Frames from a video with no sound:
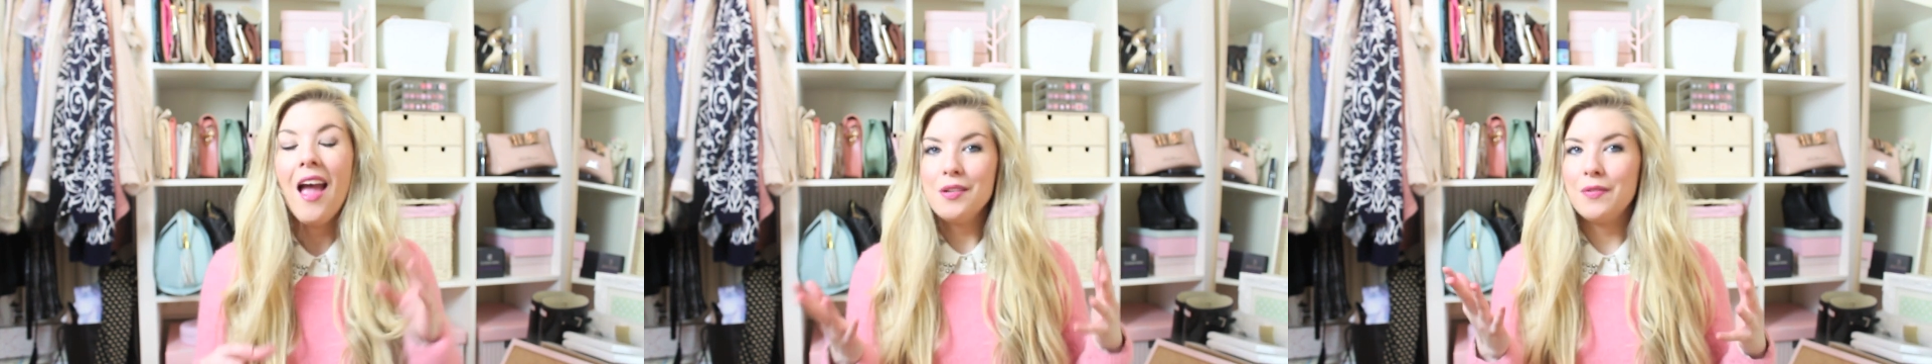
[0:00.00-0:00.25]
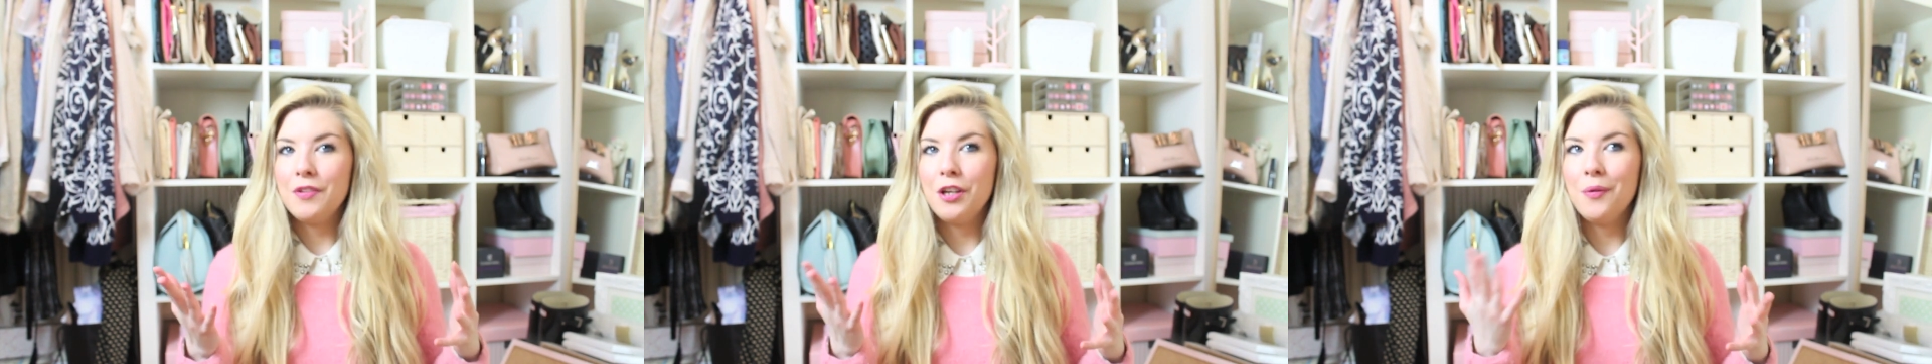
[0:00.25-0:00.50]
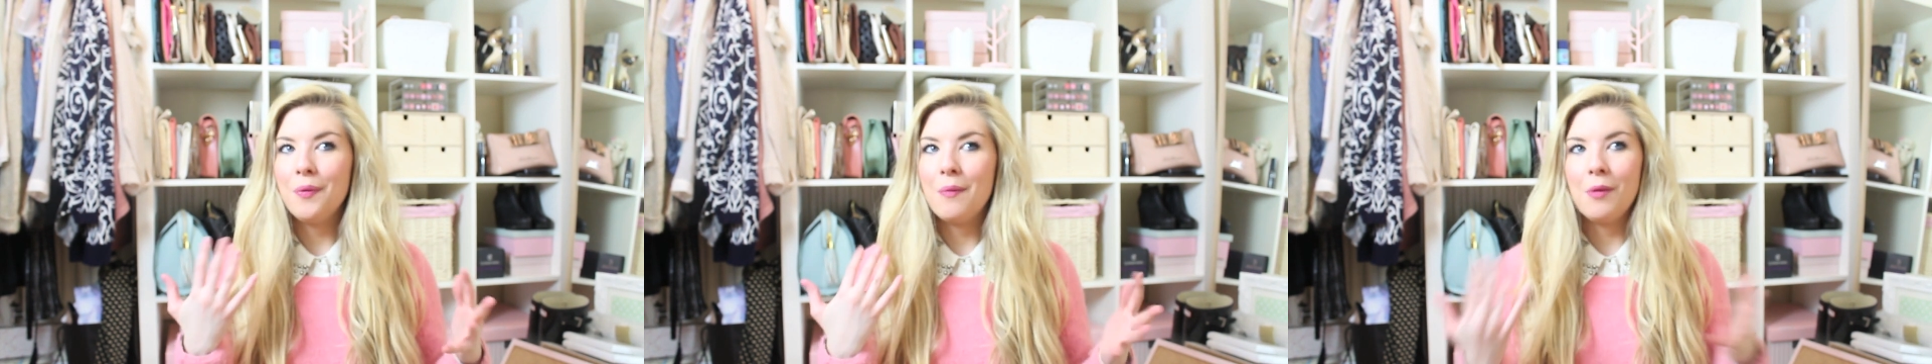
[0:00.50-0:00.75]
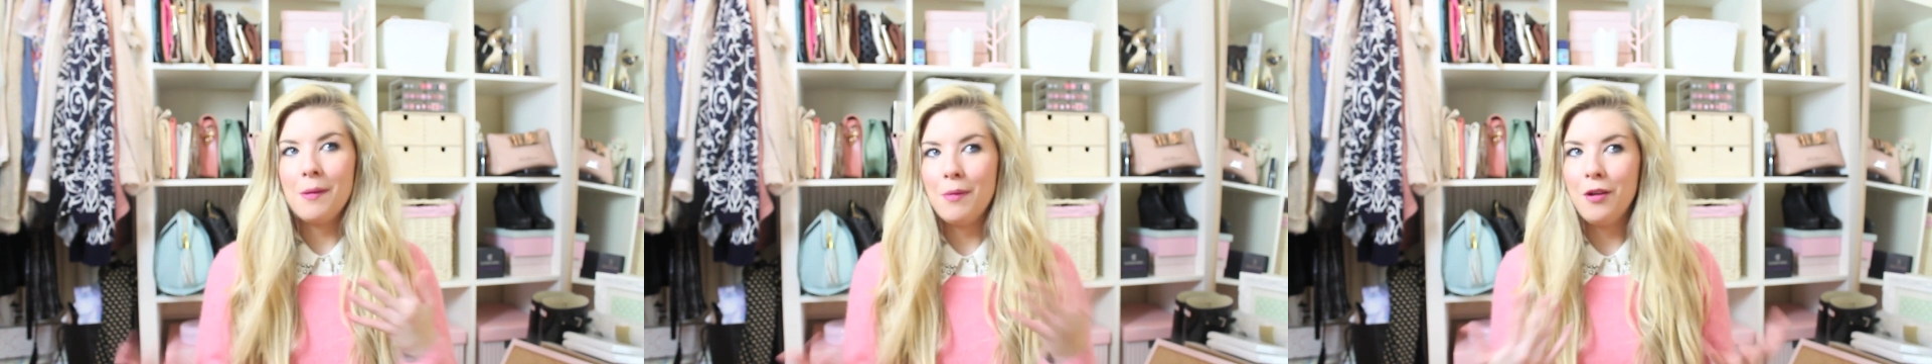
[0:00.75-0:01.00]
Loads of you,
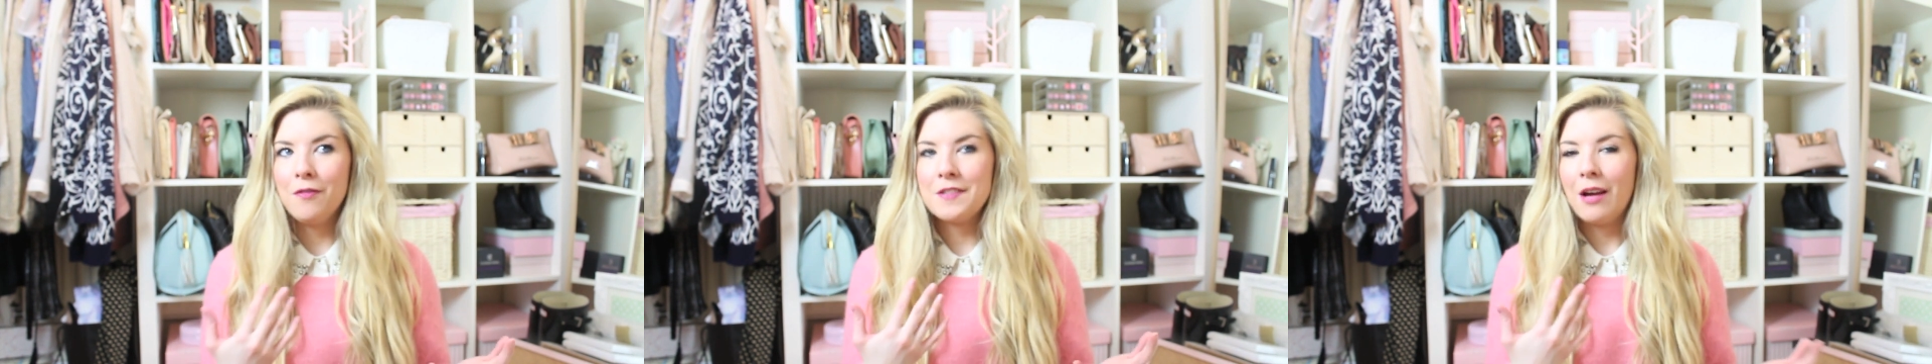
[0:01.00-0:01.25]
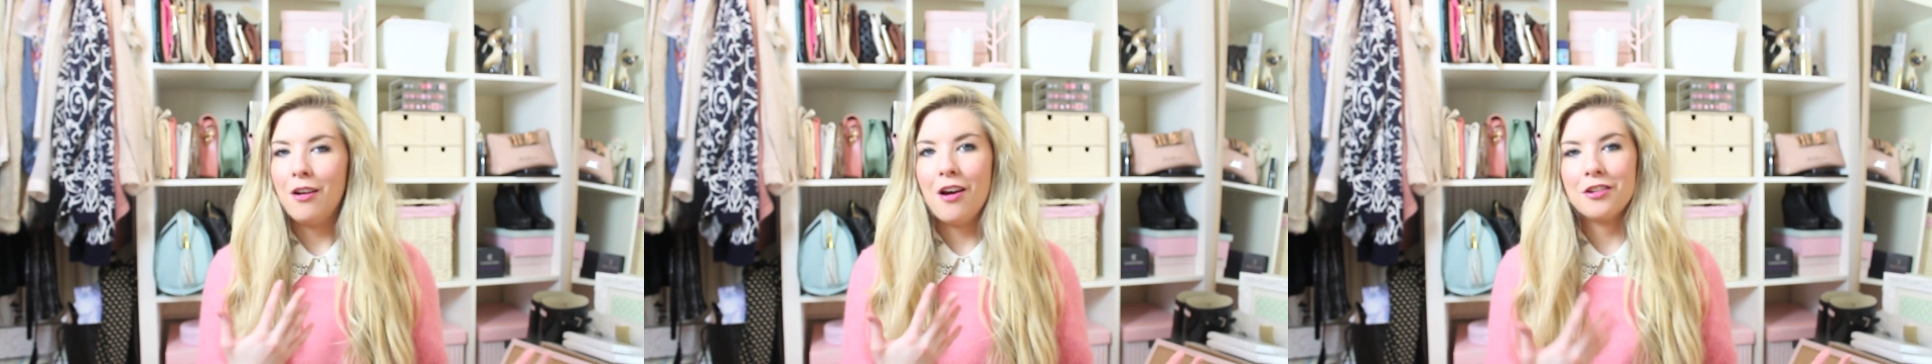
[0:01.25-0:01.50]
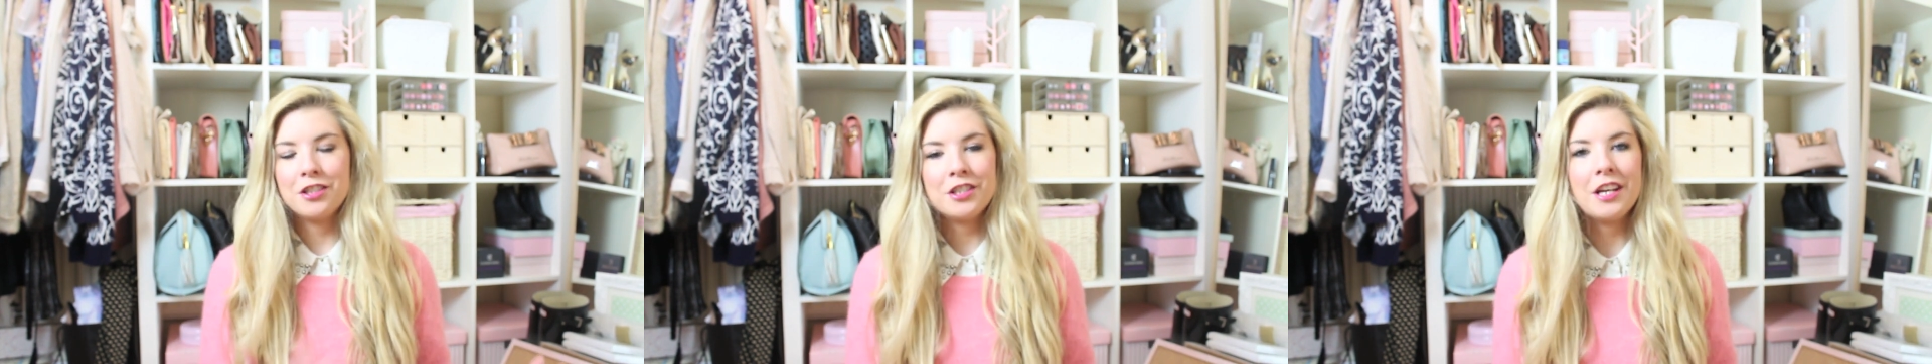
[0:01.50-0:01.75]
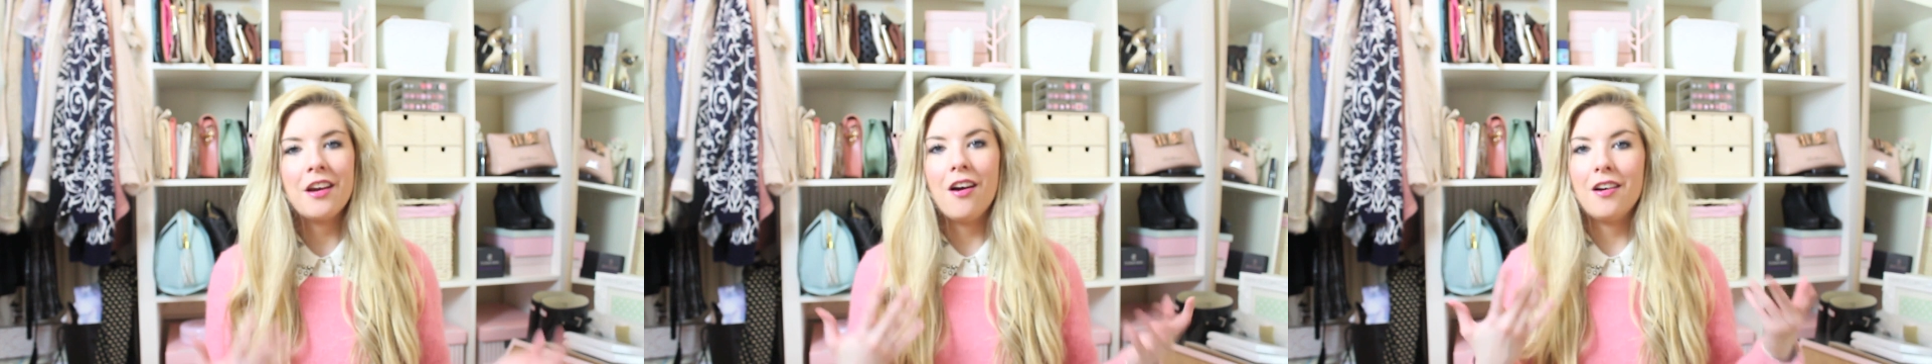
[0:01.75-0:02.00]
when we moved out last year,